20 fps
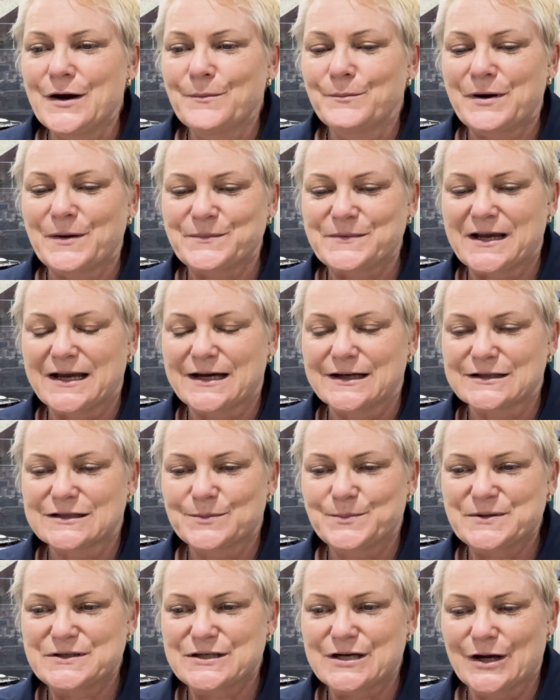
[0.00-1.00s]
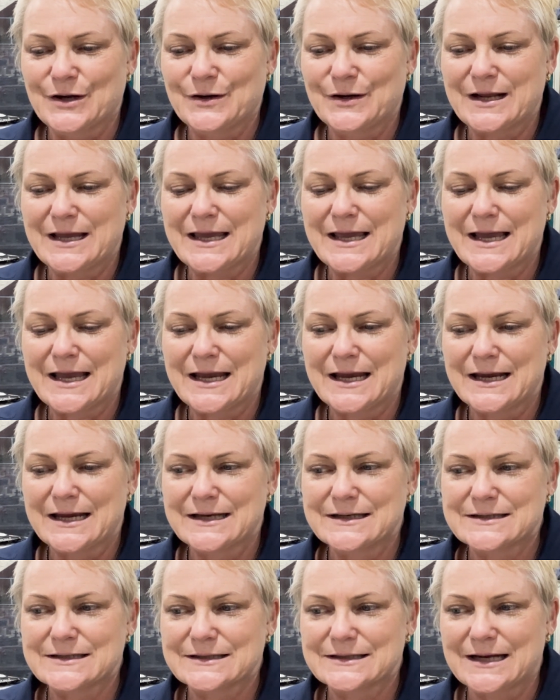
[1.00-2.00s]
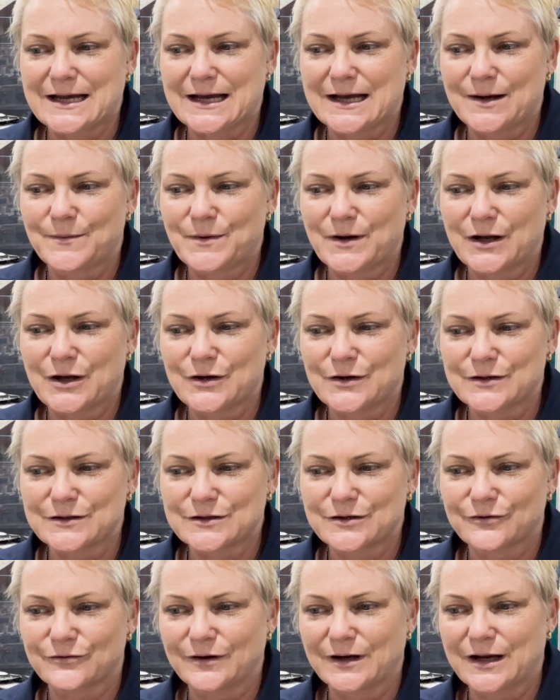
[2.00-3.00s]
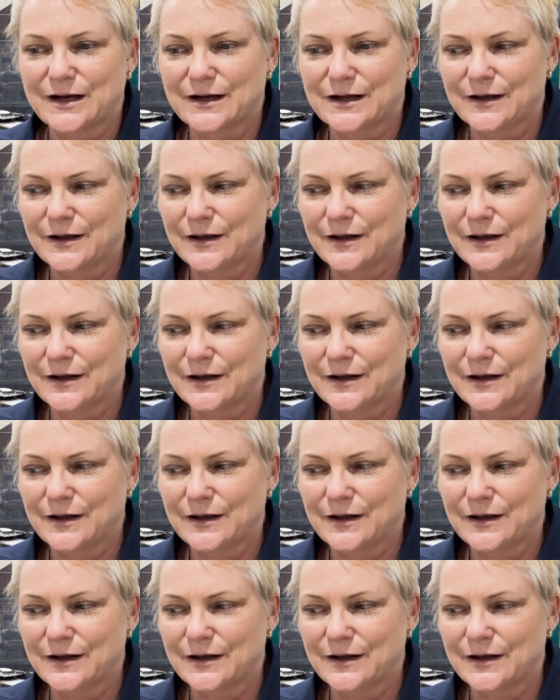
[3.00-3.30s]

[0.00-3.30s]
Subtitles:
Popped out to Petone and got three